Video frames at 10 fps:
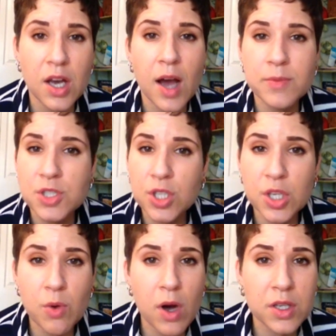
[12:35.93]
I'm sure
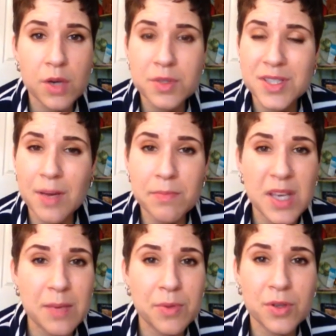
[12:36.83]
you all know some
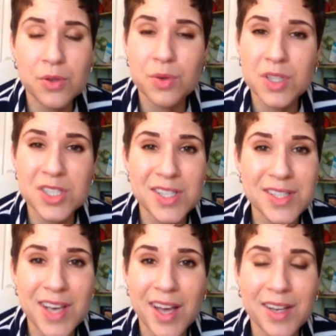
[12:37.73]
people who can
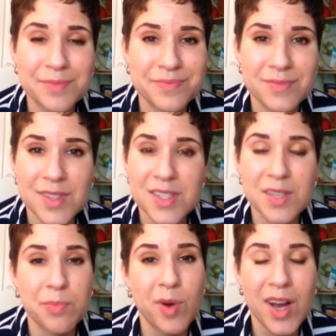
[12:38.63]
just kind of
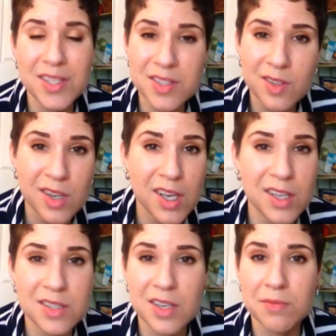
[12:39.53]
suppress their
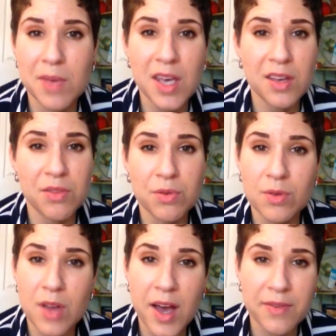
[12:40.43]
needs and make it
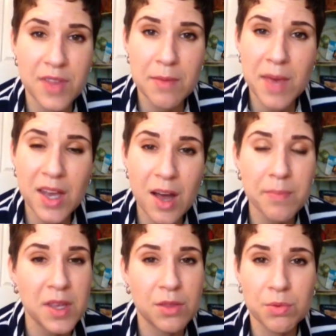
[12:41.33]
through life. They may
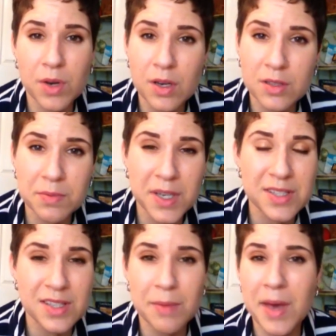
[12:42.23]
not be thrilled, but
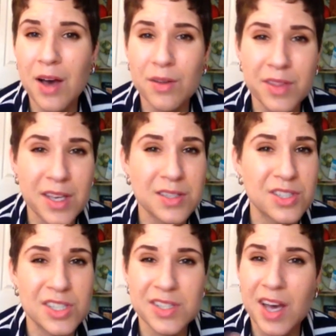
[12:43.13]
somehow
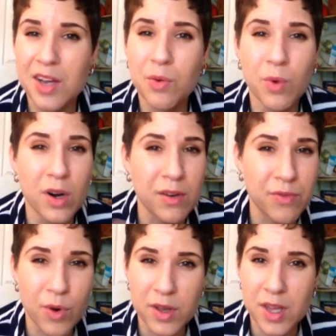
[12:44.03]
things just kind of work
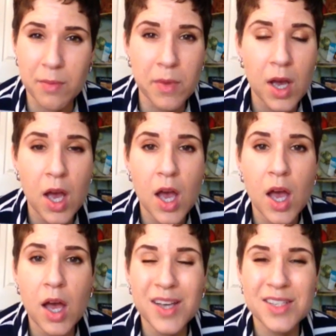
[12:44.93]
for them.
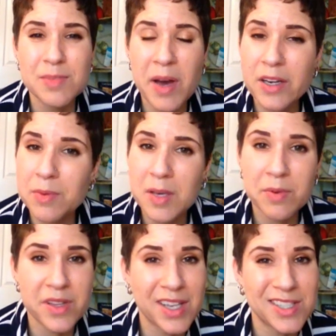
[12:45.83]
Spider
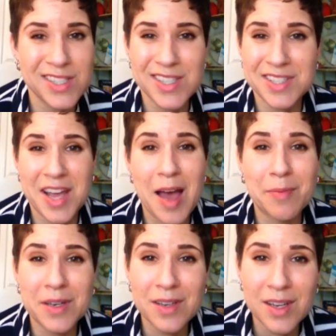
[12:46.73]
people, that just doesn't
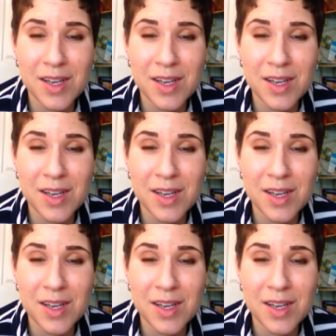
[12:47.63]
happen.